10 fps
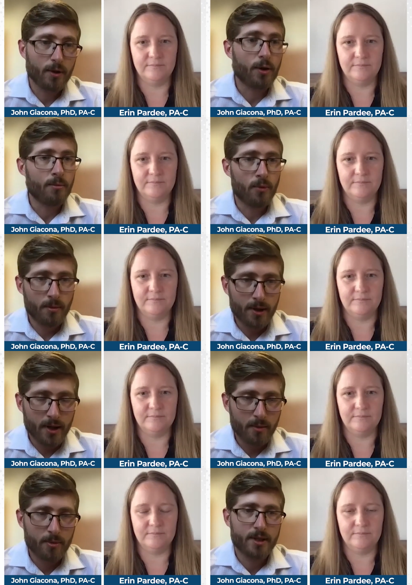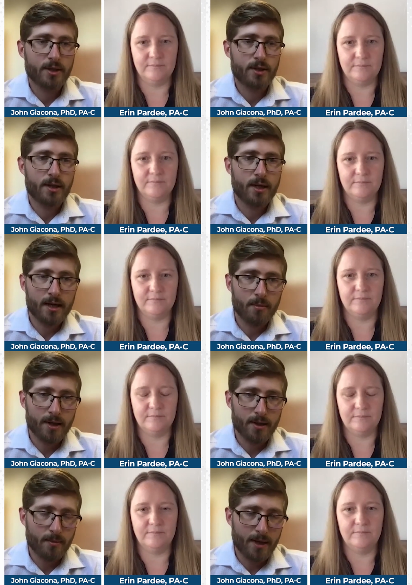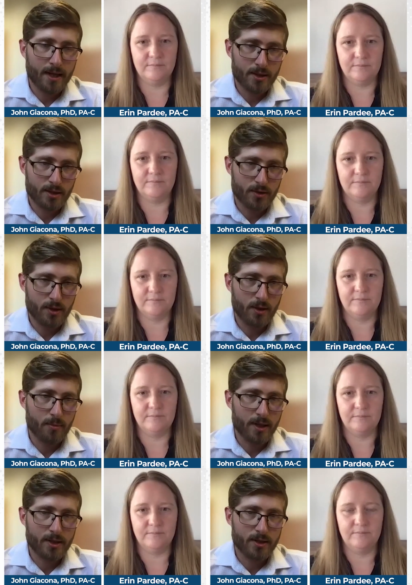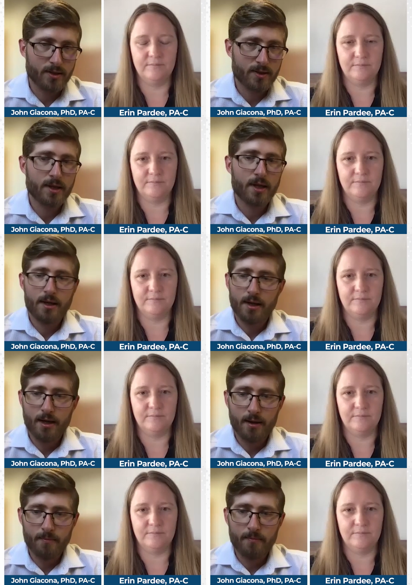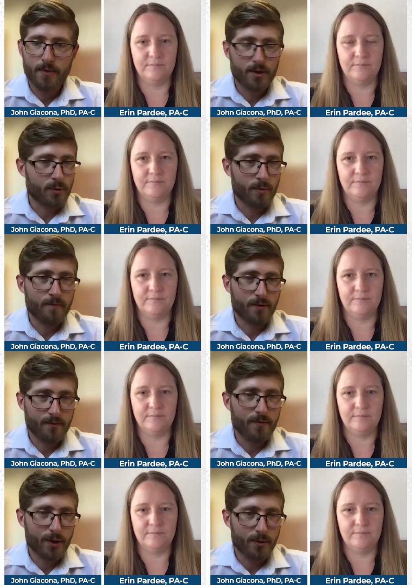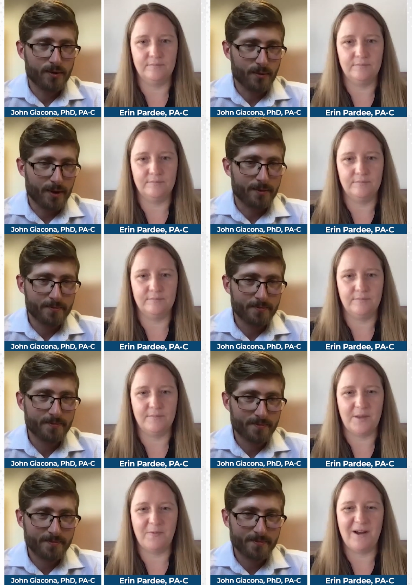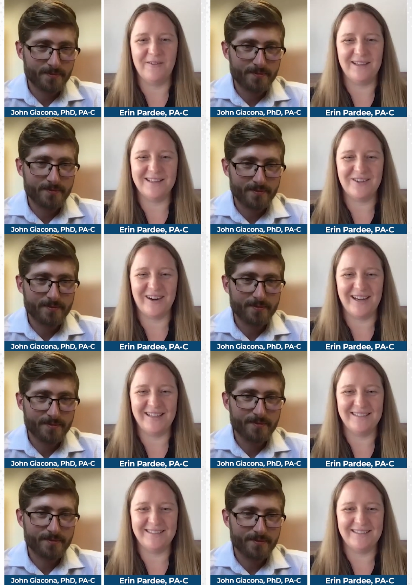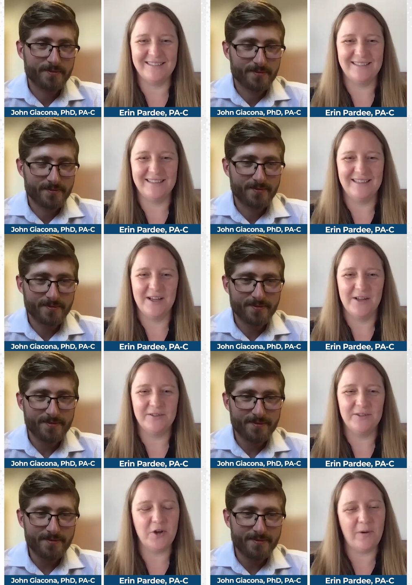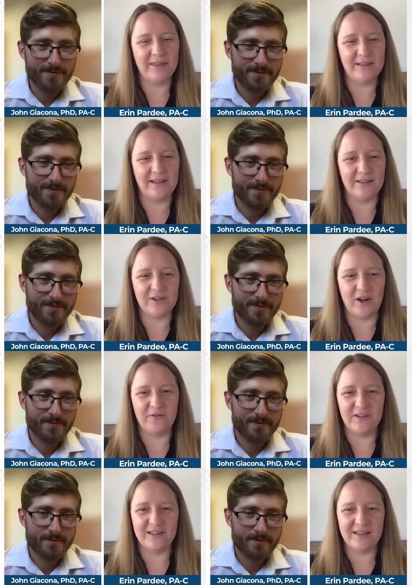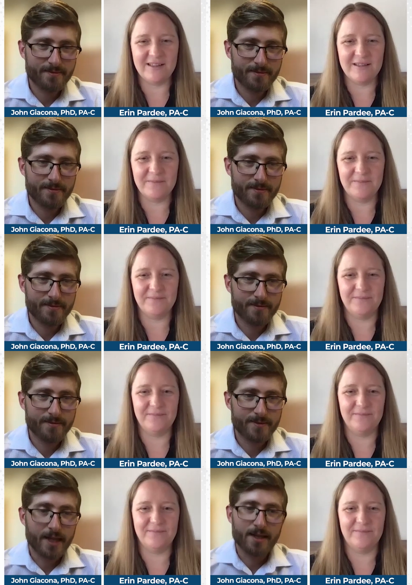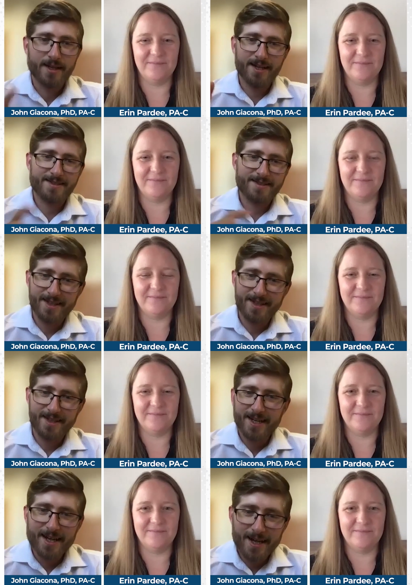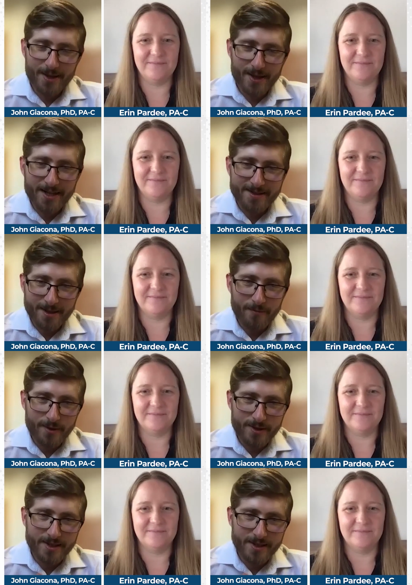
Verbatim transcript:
Speaker 1: learn more about hypertension and how to better manage and treat your patients, um, there's room for, for you as well.
Speaker 2: Wow, that's great. Do you know when the next conference is?
Speaker 1: Yes. The next conference